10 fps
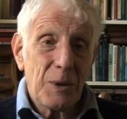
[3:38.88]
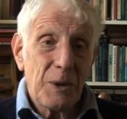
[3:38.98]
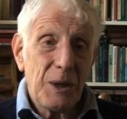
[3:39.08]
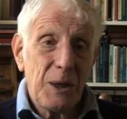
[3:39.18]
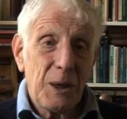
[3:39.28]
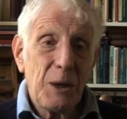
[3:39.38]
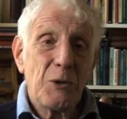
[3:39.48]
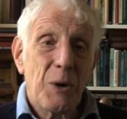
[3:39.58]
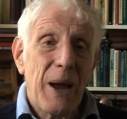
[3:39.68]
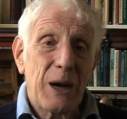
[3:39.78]
the, the
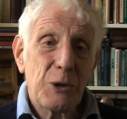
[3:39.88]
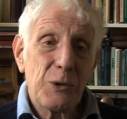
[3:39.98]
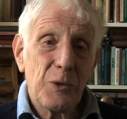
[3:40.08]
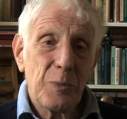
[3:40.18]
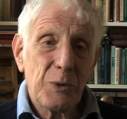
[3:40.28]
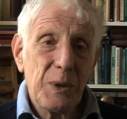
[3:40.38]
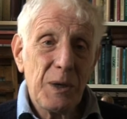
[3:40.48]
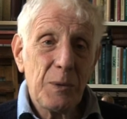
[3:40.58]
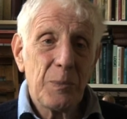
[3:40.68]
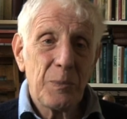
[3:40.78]
interactions
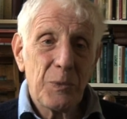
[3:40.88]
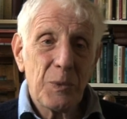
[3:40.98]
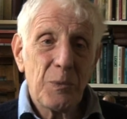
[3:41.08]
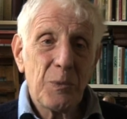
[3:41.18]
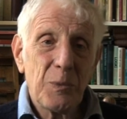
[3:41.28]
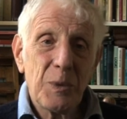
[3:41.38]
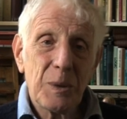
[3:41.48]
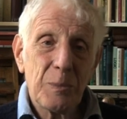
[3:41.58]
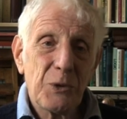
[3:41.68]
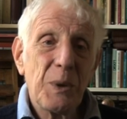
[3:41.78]
between,
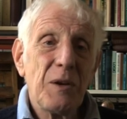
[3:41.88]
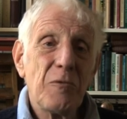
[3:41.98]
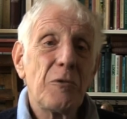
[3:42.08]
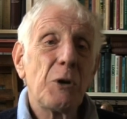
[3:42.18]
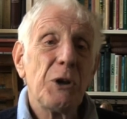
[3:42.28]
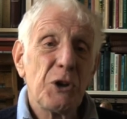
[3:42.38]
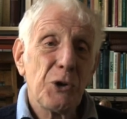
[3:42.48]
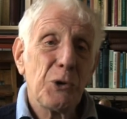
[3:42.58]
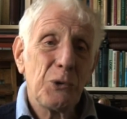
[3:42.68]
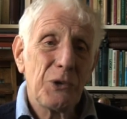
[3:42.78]
uh, between
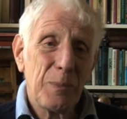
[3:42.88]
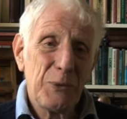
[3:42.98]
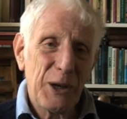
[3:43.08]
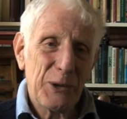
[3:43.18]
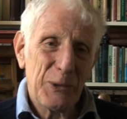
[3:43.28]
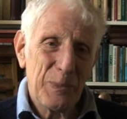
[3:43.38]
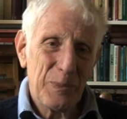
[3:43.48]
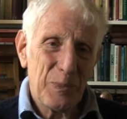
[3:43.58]
volitional subjects.